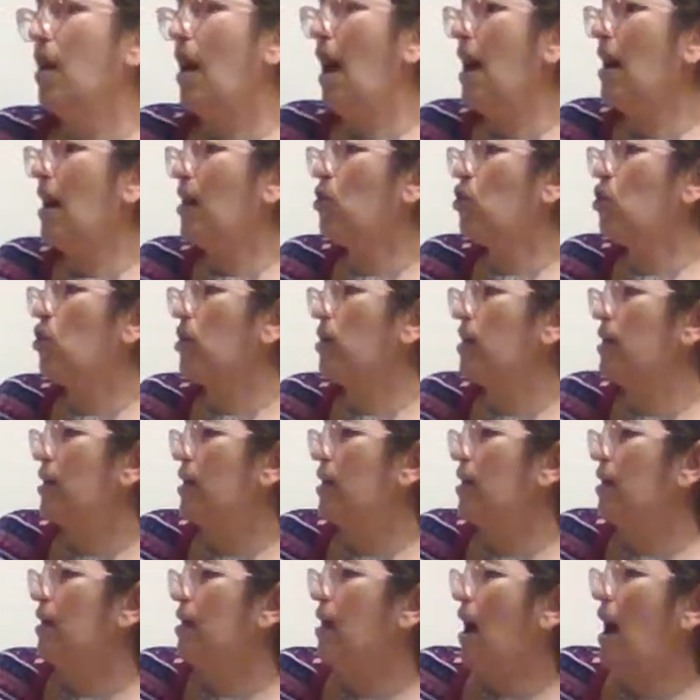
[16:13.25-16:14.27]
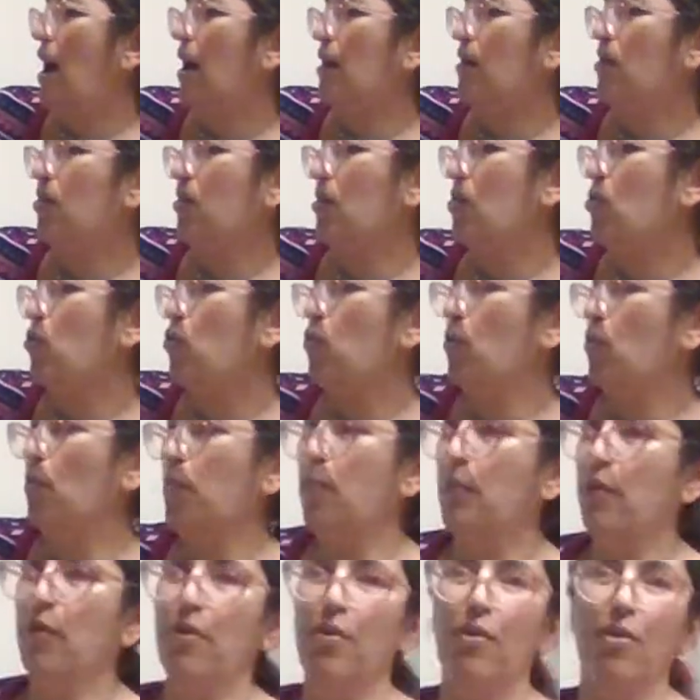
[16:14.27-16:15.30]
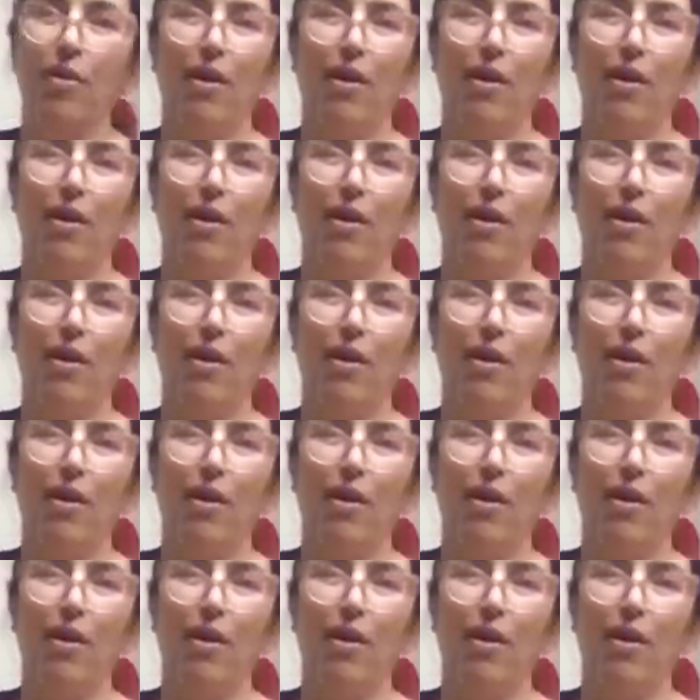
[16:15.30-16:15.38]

actually get access to a book,